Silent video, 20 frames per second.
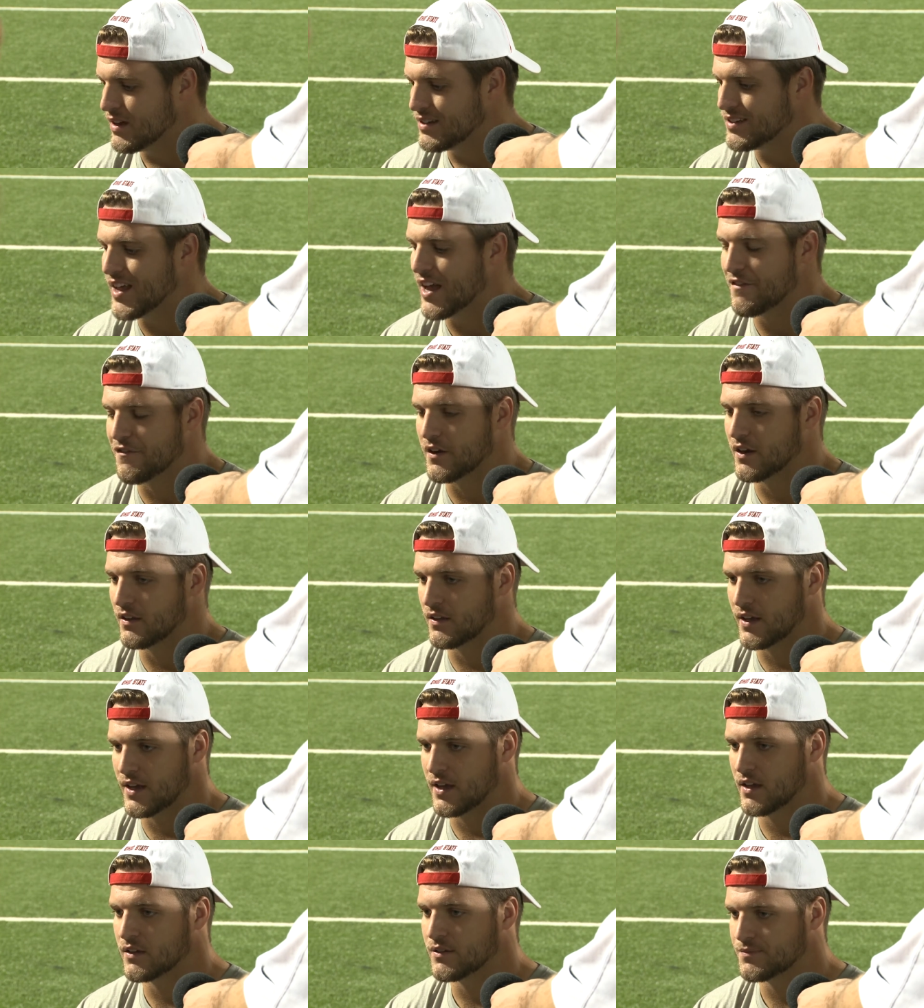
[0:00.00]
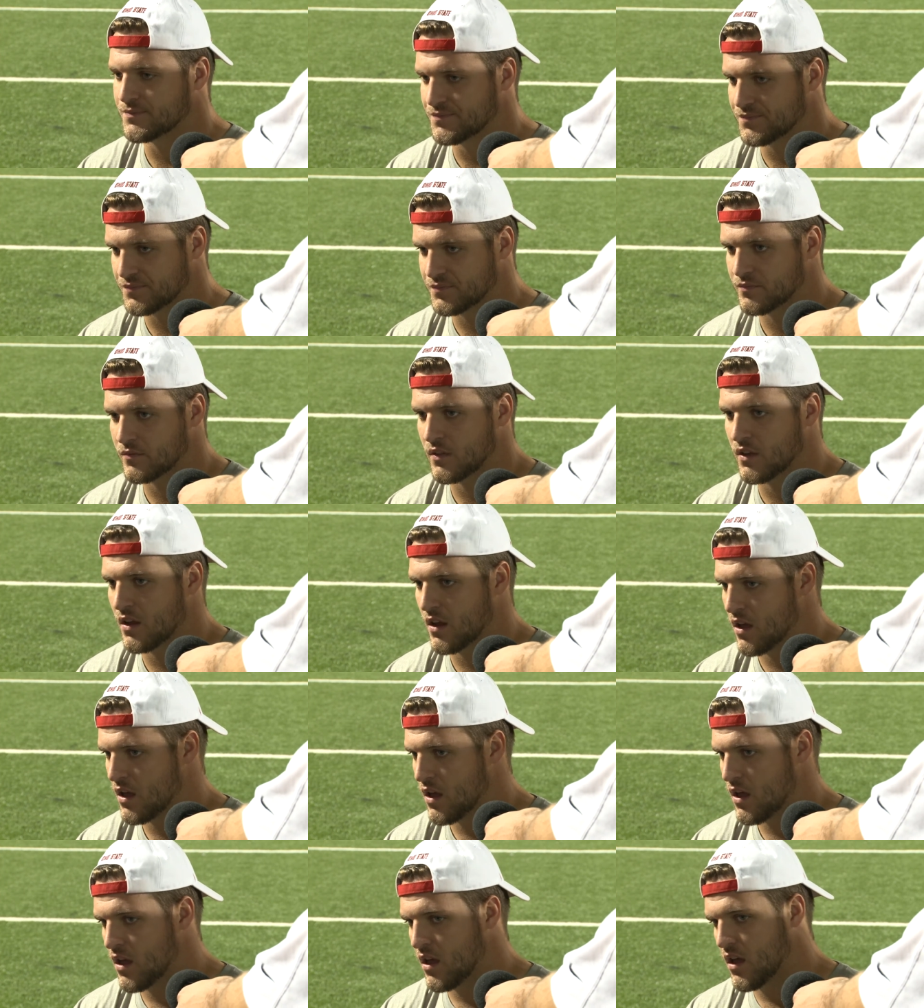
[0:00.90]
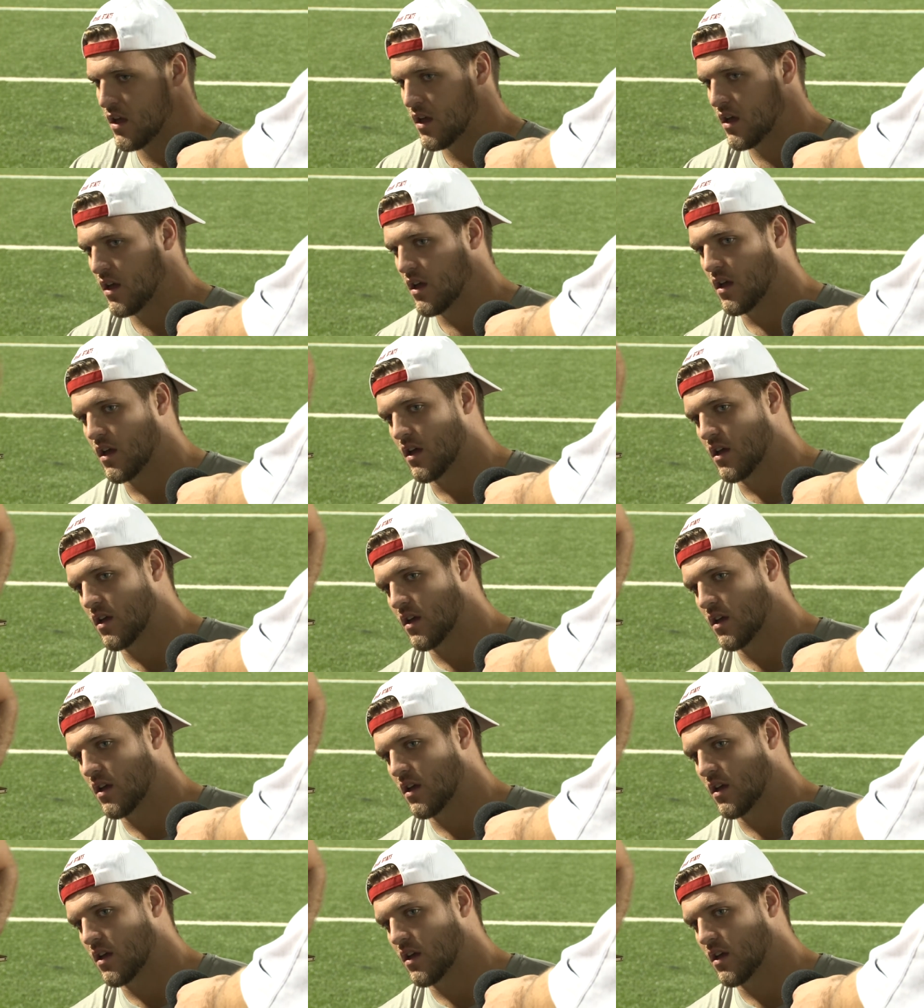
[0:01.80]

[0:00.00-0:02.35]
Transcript: Definitely. Just getting to know each other a little bit more and.